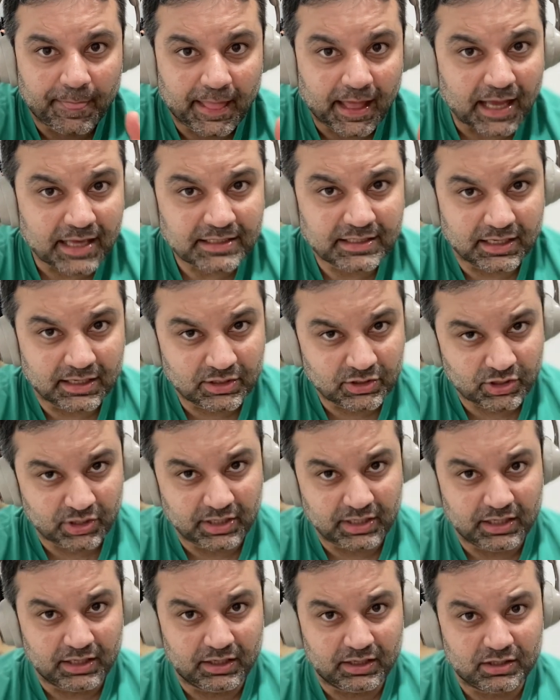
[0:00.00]
As
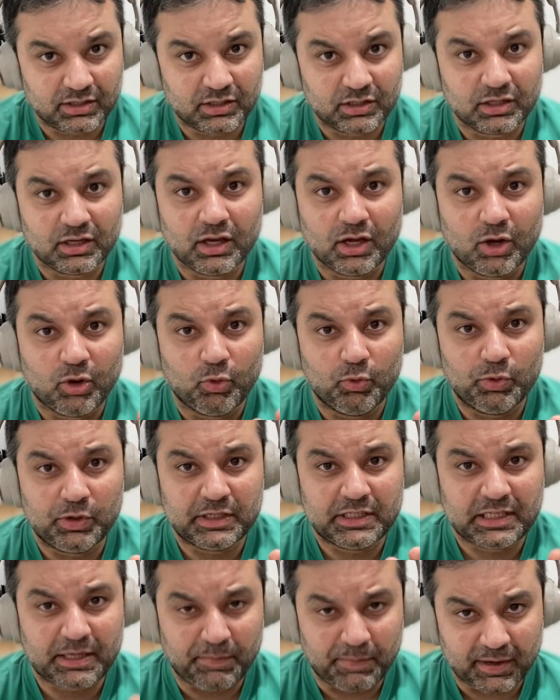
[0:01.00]
engineers,
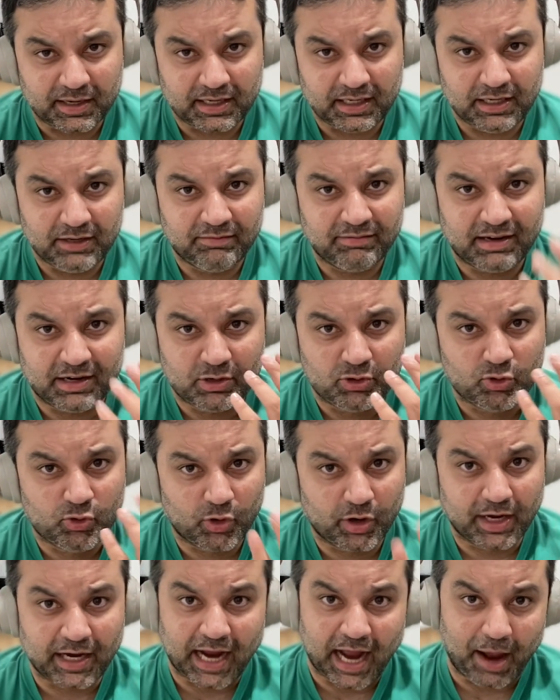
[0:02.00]
we're typically very
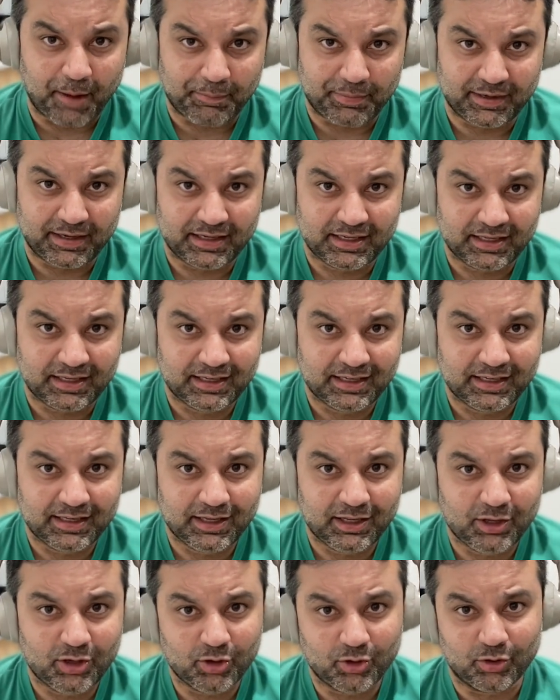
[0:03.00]
trigger happy,
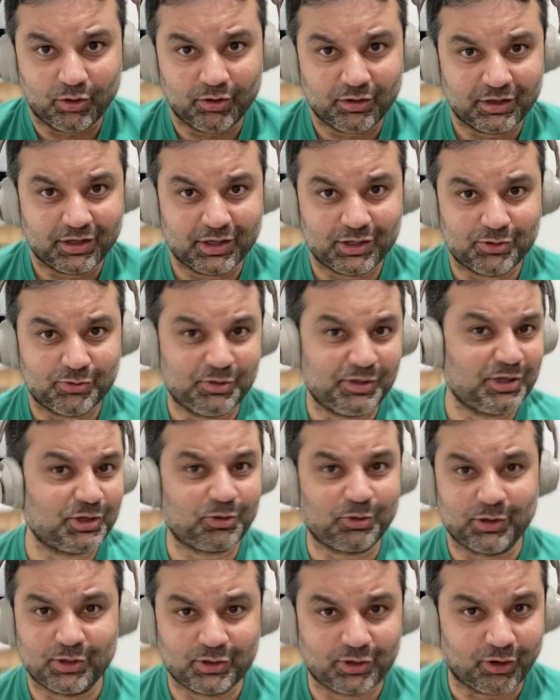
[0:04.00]
because we
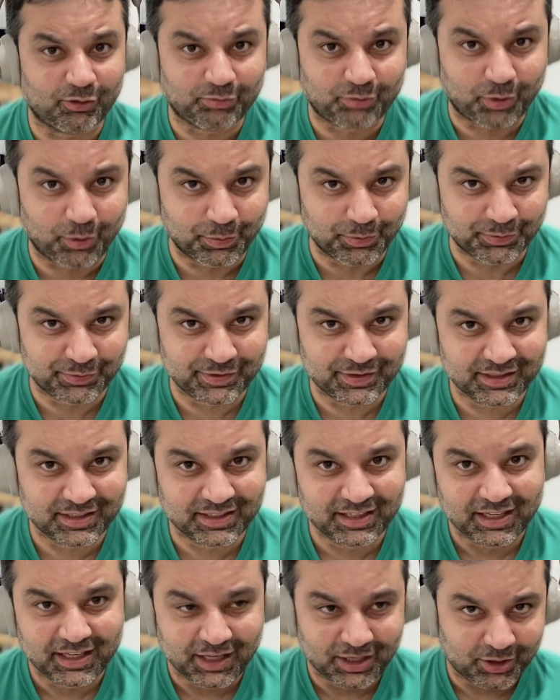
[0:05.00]
just want to solve problems.
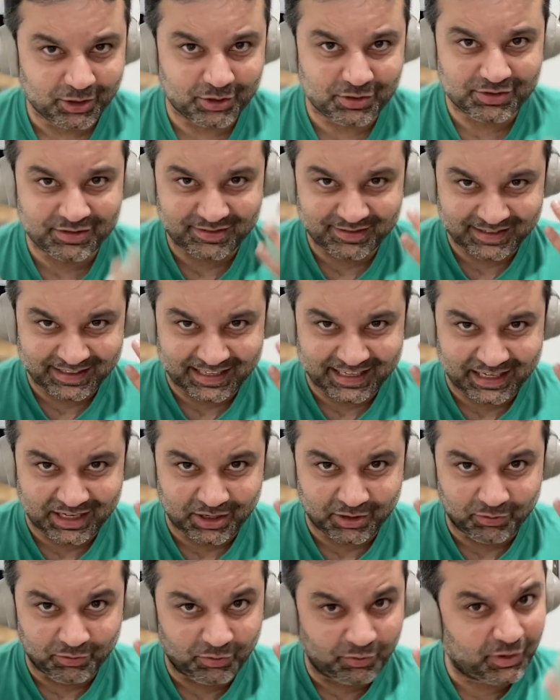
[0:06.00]
Because
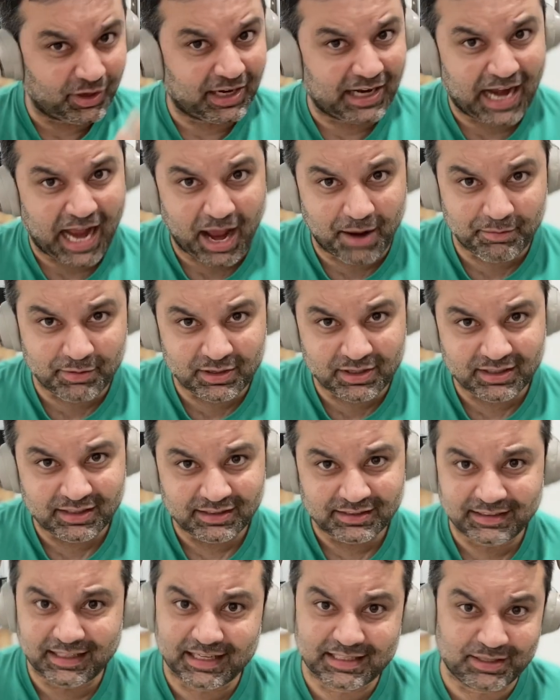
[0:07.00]
we've got a hammer,
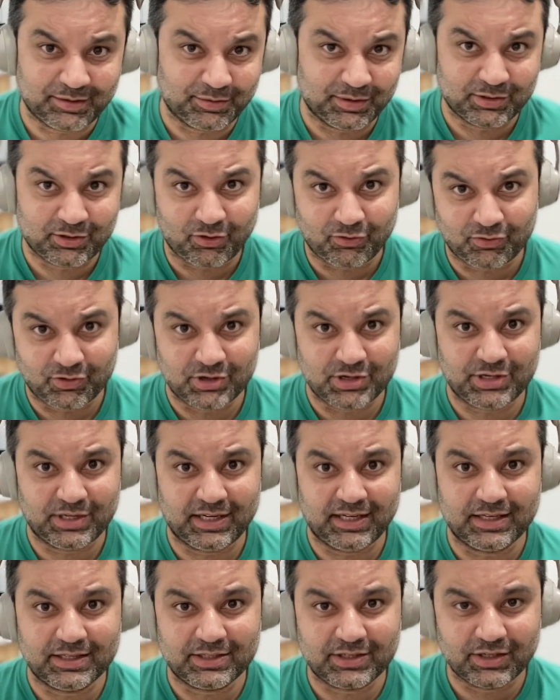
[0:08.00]
that's our software
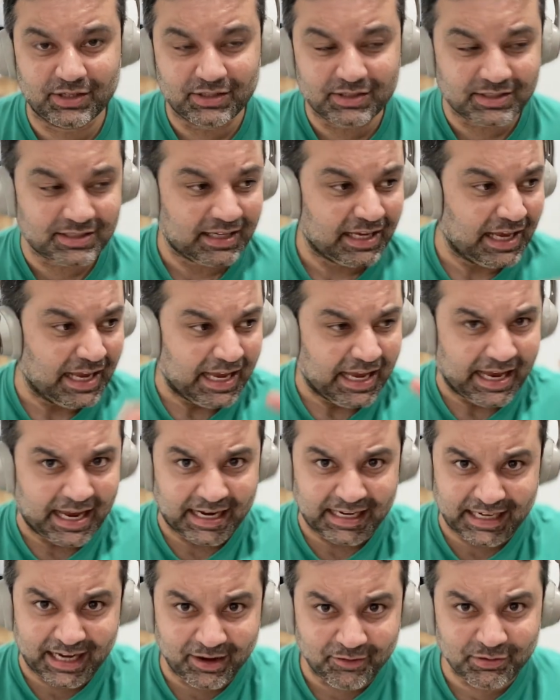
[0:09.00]
engineering skills,
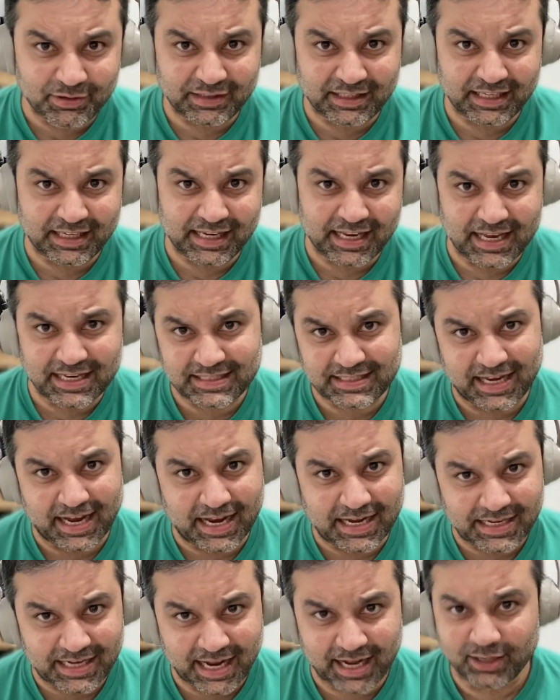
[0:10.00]
and everything is
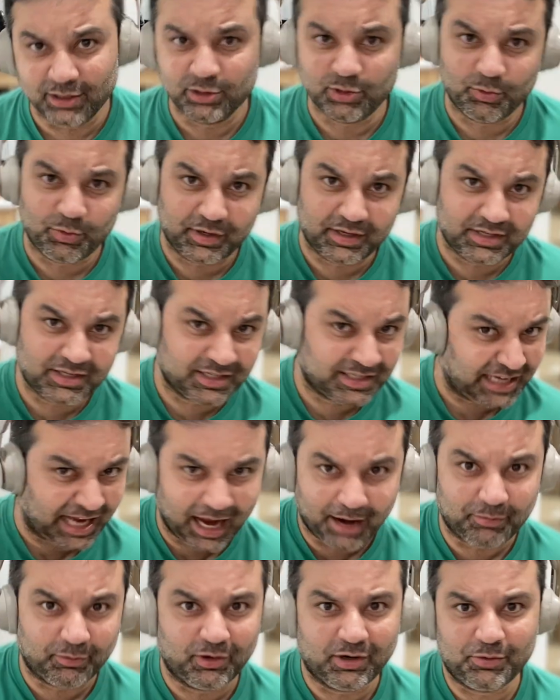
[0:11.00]
a nail, so we can just
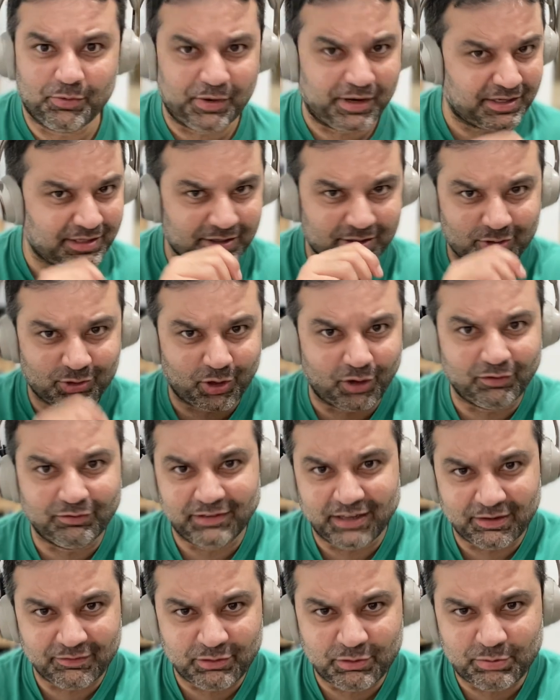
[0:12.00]
hammer it. We can just
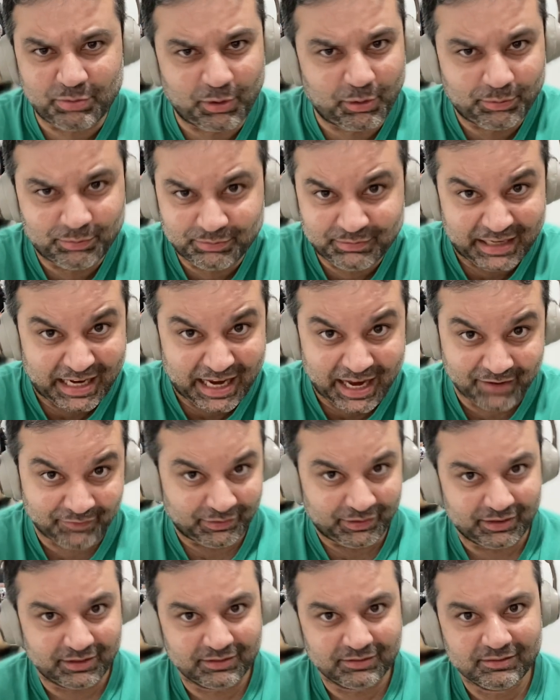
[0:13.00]
solve every problem ever.